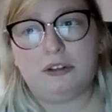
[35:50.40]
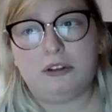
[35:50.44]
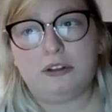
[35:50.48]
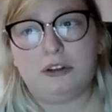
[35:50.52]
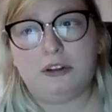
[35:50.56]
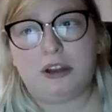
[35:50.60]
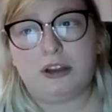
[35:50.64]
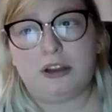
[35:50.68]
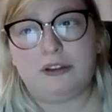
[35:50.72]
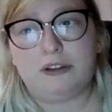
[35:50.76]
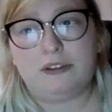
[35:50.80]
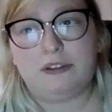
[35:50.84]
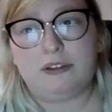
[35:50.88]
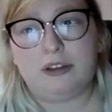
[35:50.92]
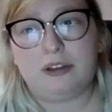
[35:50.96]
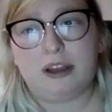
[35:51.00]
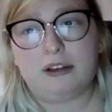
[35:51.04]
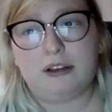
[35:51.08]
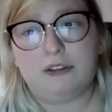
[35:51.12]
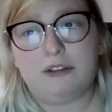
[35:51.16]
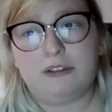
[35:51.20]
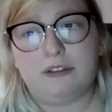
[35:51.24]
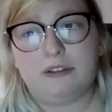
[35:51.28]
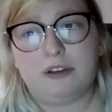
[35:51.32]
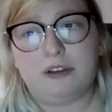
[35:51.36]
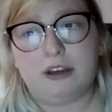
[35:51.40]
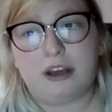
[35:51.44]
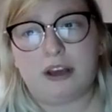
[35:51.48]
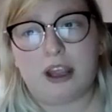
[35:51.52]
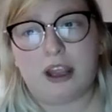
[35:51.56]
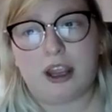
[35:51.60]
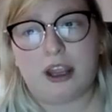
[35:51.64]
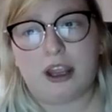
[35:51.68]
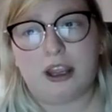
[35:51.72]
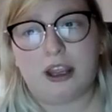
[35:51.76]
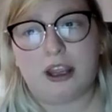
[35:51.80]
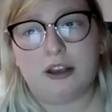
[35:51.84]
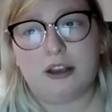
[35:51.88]
they sensed an
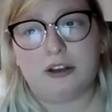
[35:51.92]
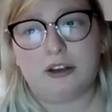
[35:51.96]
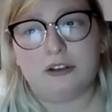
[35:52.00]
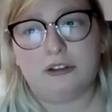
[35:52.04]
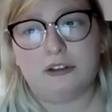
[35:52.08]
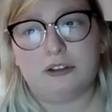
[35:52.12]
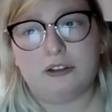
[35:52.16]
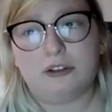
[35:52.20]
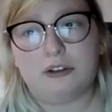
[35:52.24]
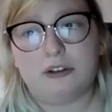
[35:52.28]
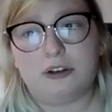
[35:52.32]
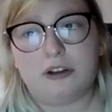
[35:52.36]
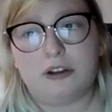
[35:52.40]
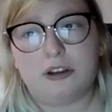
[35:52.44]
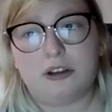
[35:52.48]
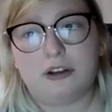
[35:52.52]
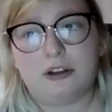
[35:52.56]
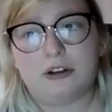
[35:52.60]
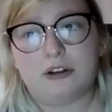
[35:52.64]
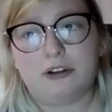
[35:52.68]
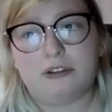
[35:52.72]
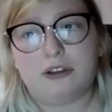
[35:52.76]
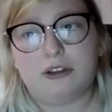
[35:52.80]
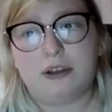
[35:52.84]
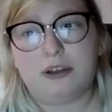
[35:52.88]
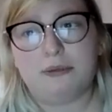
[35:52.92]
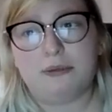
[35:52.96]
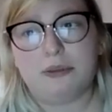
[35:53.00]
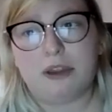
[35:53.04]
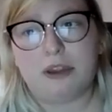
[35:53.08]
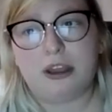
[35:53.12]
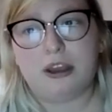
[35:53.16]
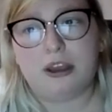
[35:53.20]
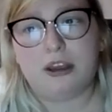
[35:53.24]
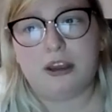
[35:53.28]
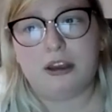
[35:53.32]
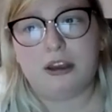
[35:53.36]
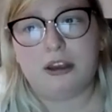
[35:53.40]
angel or
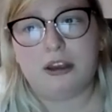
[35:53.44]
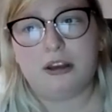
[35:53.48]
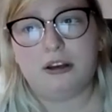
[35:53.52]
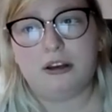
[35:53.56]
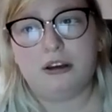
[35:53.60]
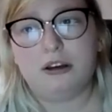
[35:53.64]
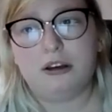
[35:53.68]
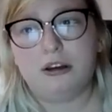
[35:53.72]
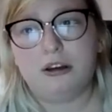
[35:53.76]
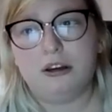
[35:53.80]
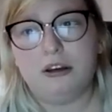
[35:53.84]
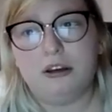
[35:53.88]
something.